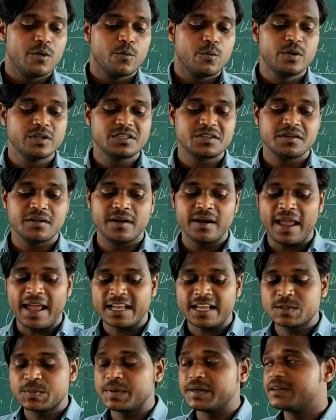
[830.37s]
which here
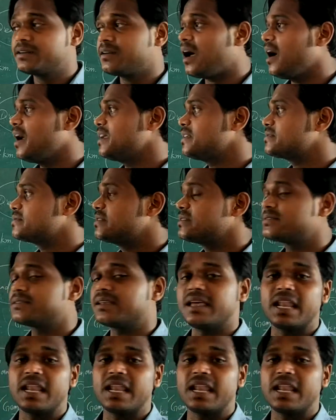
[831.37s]
expertise this